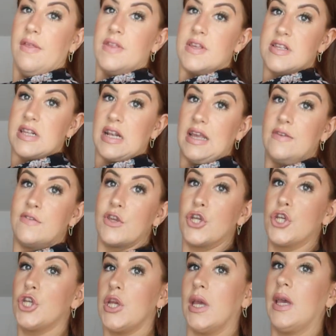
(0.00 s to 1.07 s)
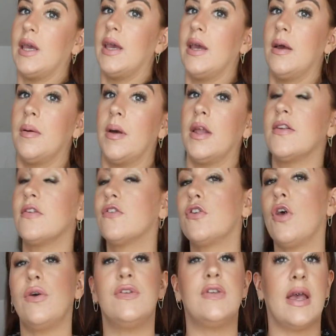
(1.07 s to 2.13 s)
The sleeves are sheer,
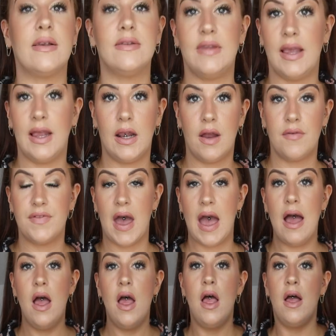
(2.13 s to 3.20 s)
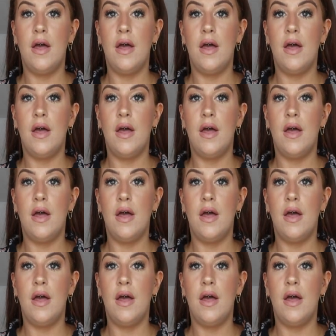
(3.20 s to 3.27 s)
so sexy, love that.